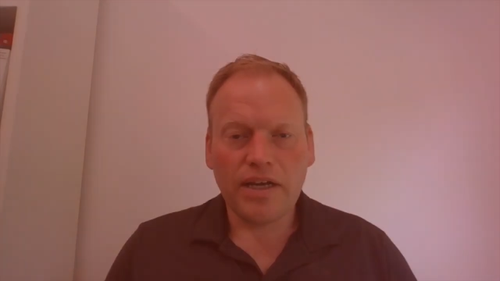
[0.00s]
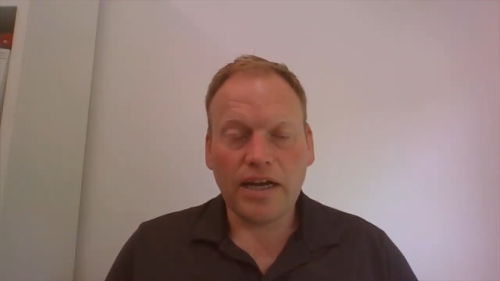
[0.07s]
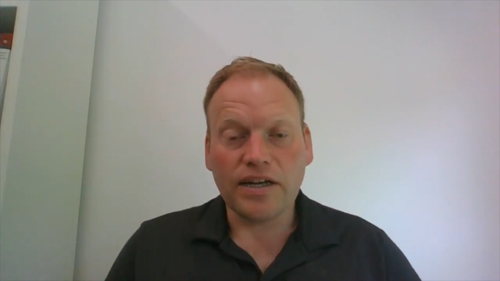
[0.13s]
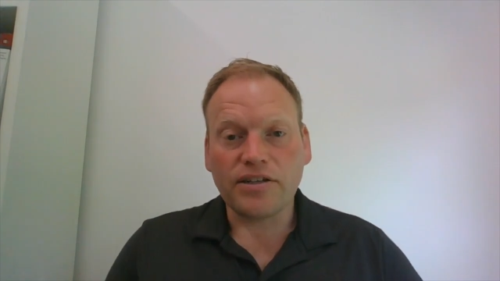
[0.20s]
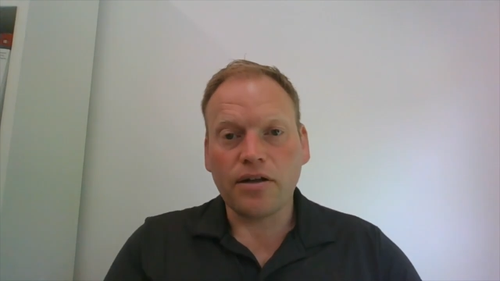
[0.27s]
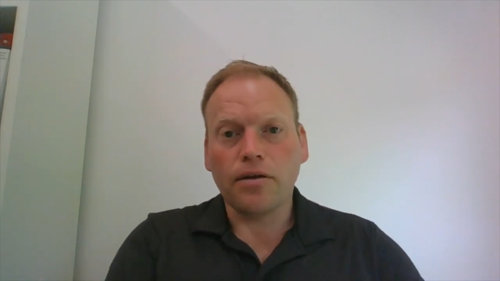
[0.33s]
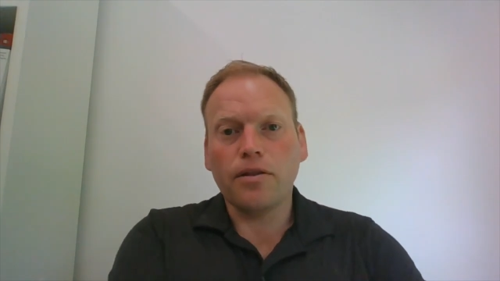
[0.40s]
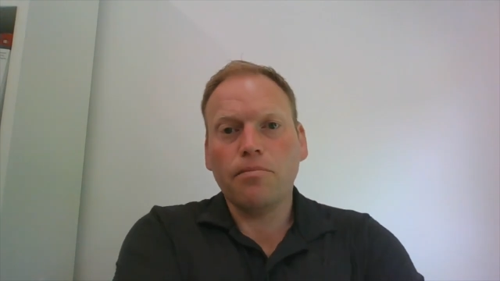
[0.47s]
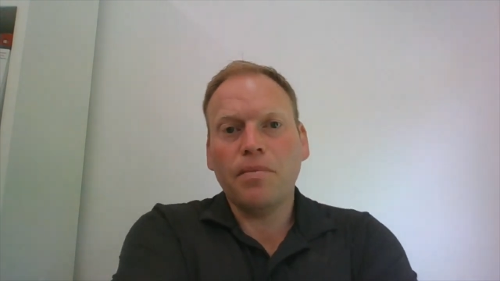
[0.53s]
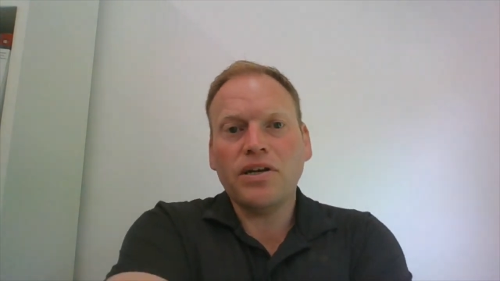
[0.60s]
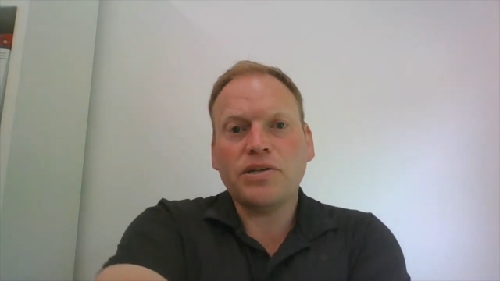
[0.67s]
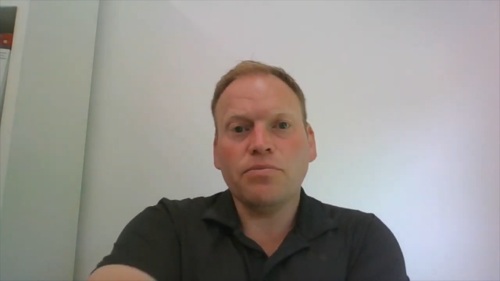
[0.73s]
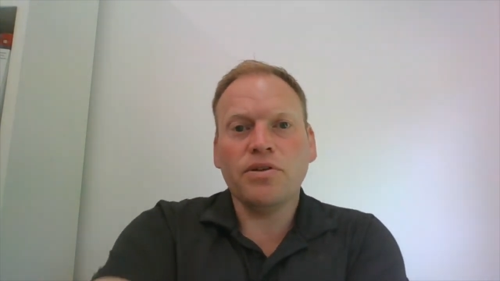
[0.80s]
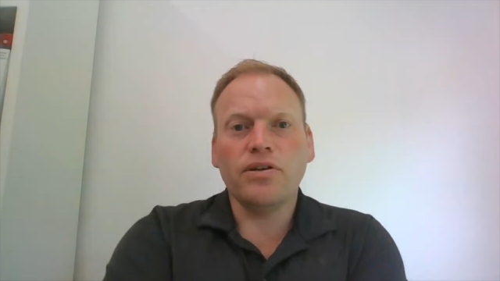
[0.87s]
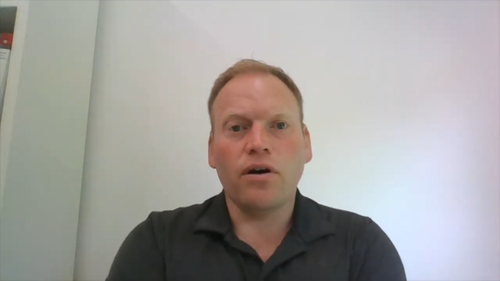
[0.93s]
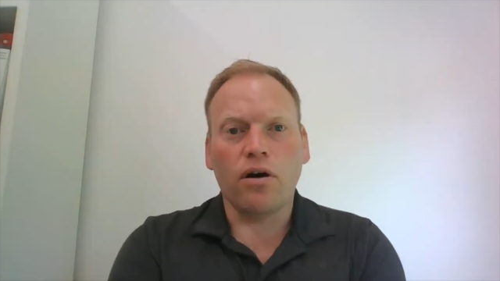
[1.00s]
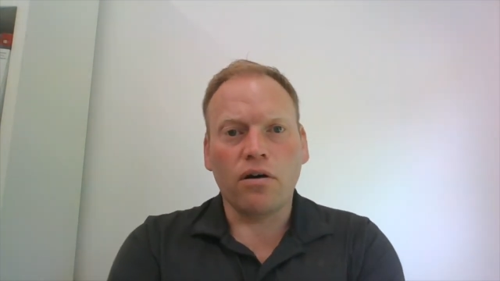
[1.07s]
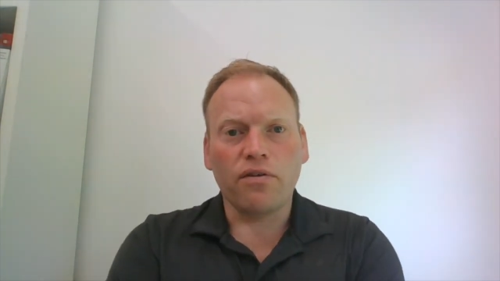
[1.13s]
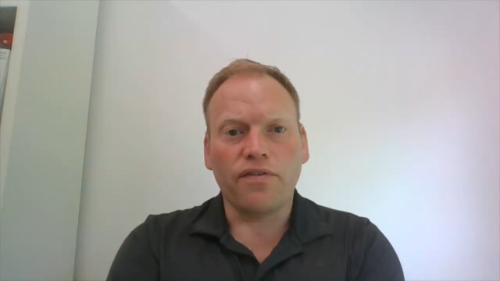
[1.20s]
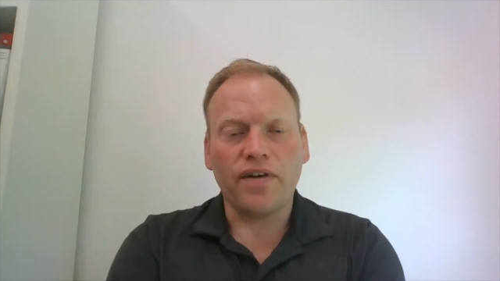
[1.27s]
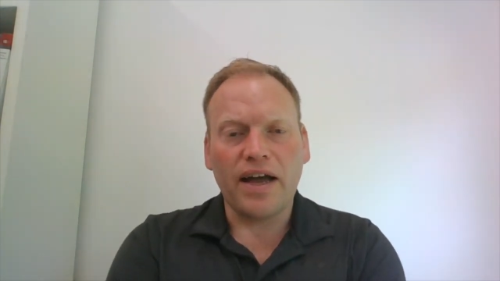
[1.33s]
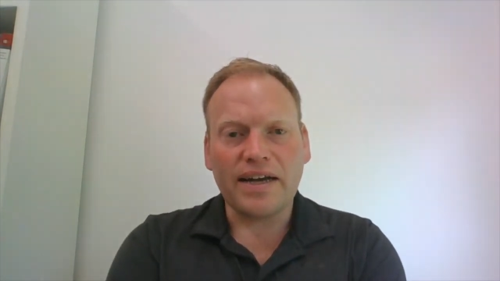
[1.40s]
Yeah, so the measurement
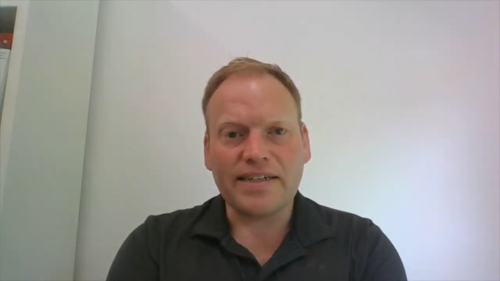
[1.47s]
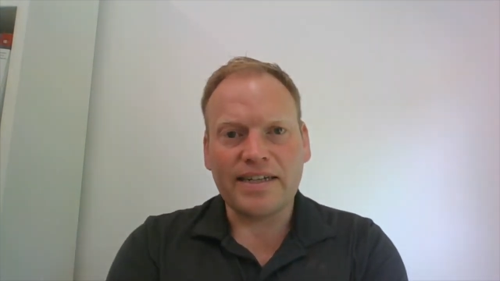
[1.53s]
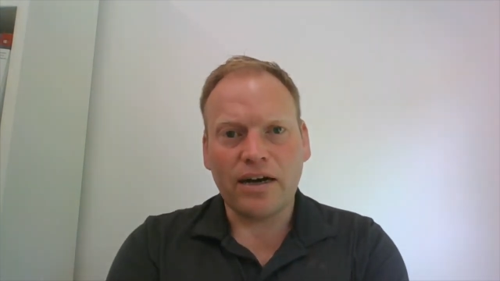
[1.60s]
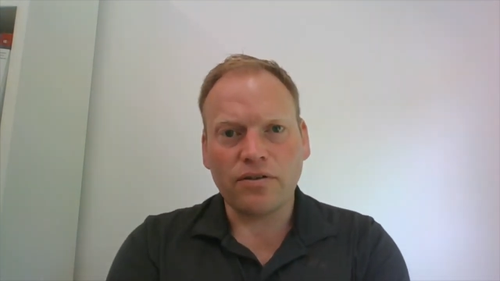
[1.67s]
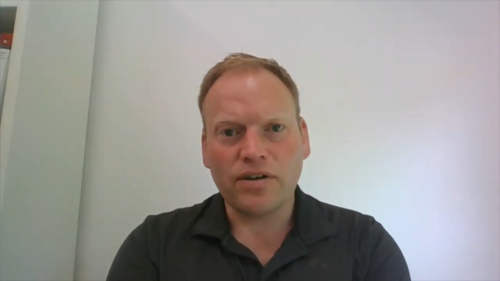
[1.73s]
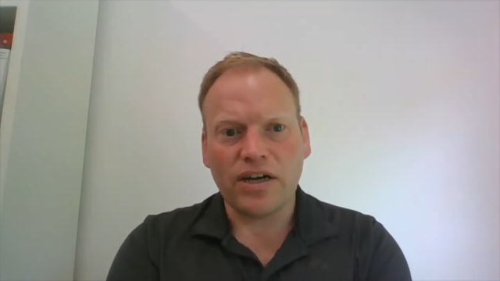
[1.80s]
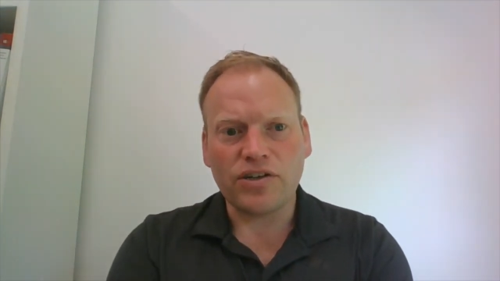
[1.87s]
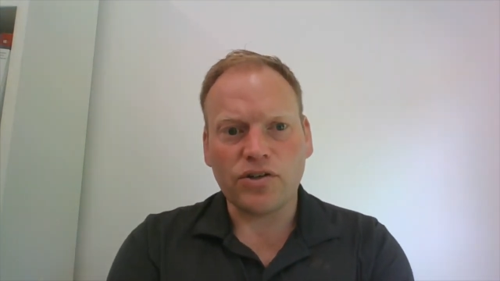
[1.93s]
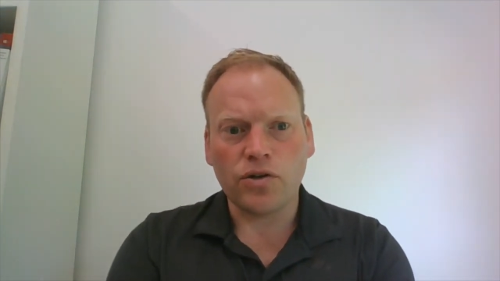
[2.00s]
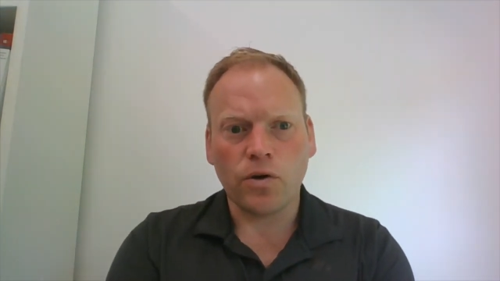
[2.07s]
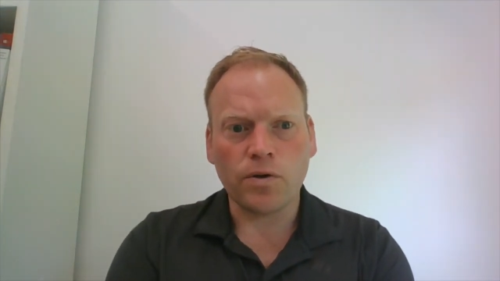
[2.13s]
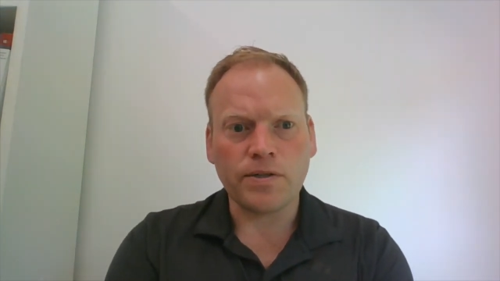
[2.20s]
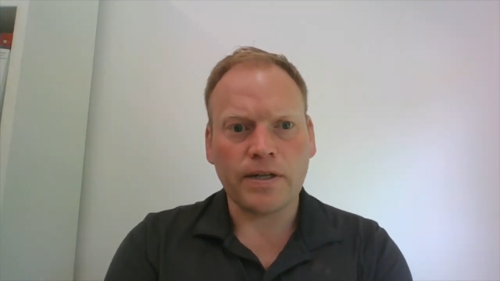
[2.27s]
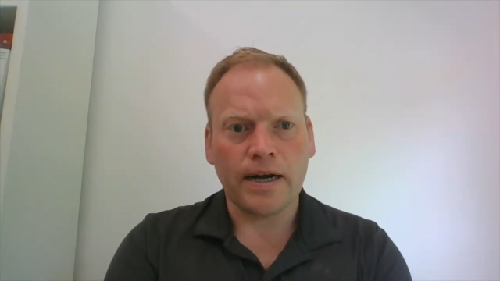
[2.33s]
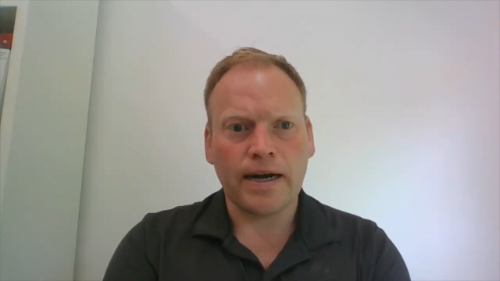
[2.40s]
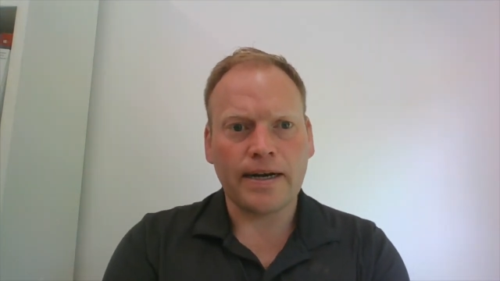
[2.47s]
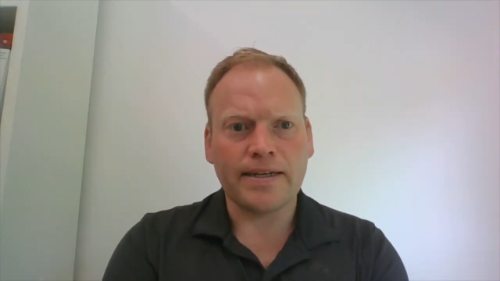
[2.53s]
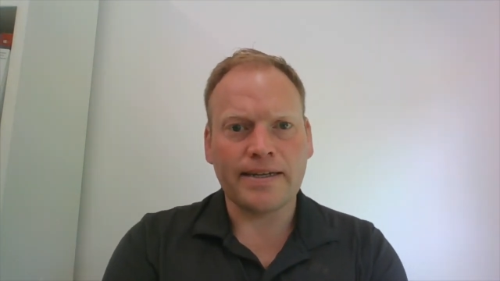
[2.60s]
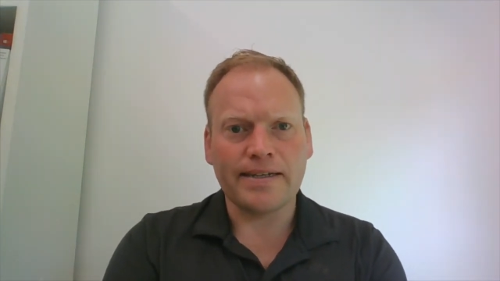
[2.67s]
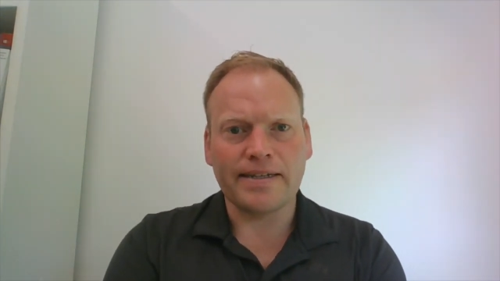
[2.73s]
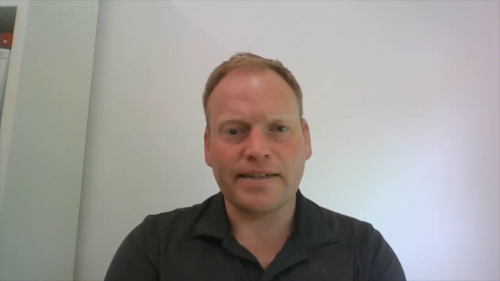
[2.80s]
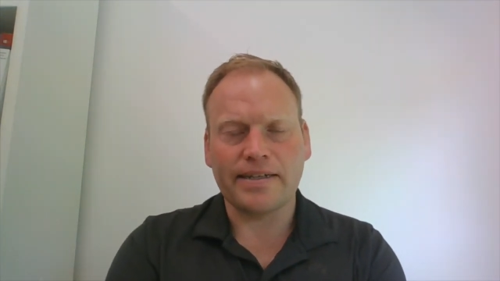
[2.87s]
of exhaled nitric oxide
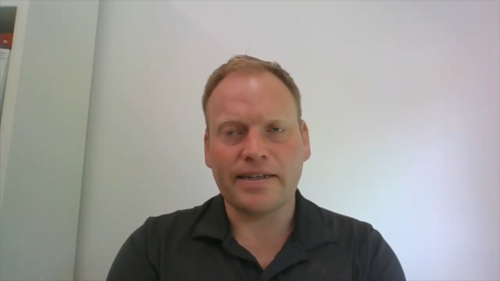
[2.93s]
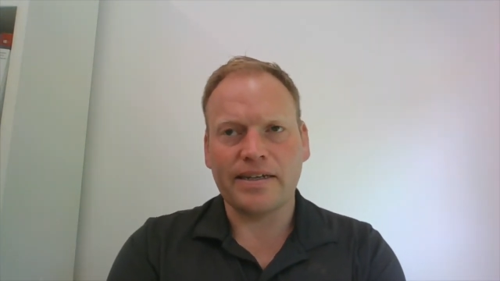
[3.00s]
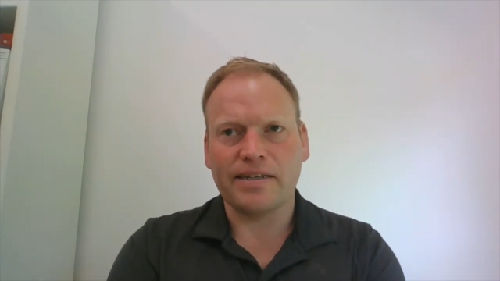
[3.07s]
is